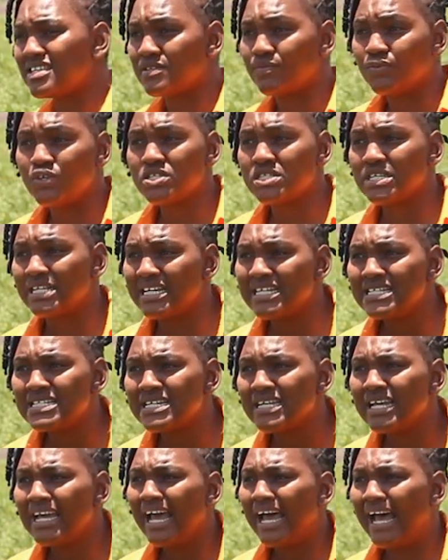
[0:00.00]
is fusilate.
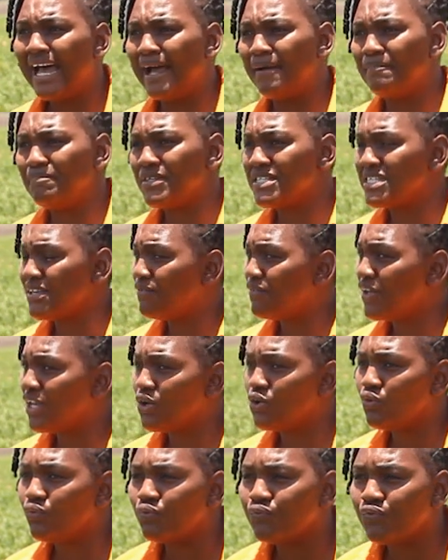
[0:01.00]
It's a
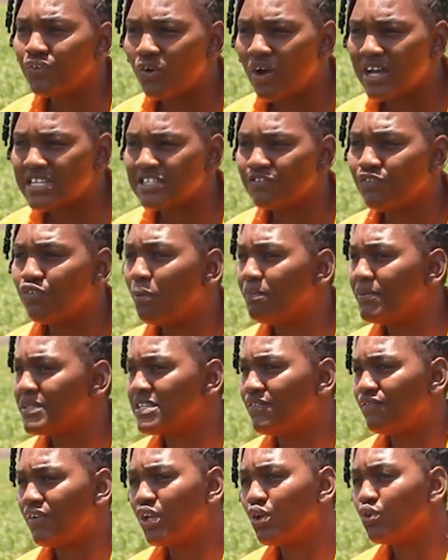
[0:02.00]
very fluorocyanate,
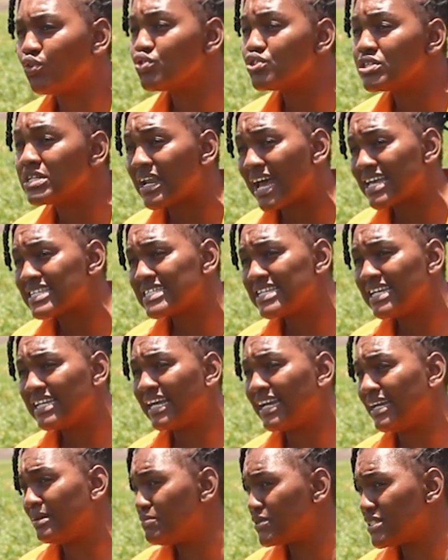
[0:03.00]
it's a very good grass
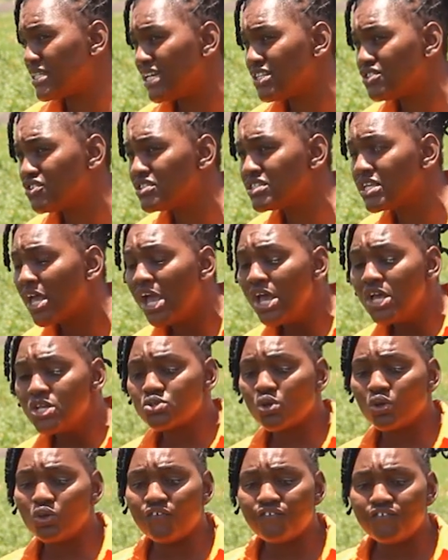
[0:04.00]
killer in potatoes.
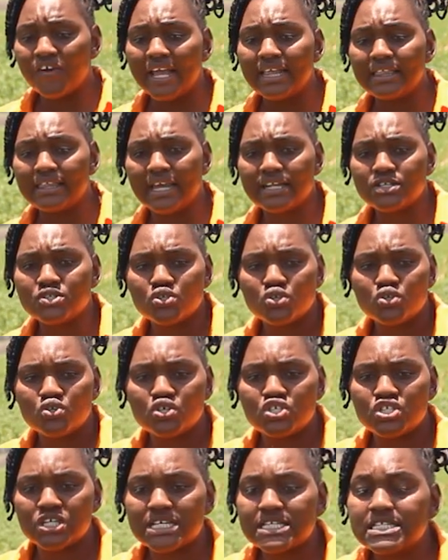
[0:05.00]
So you find that
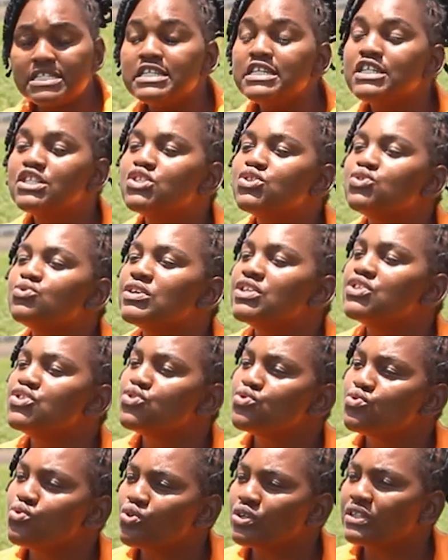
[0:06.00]
you just need to
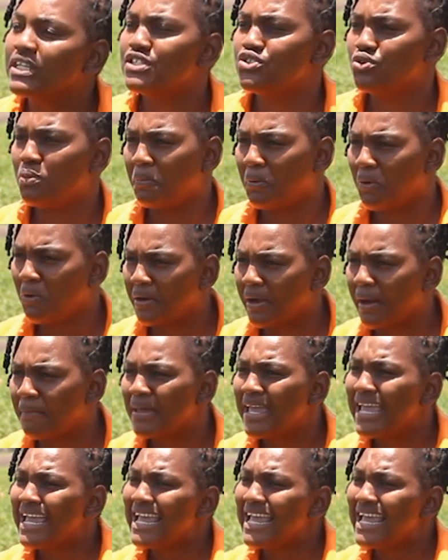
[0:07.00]
ensure that your program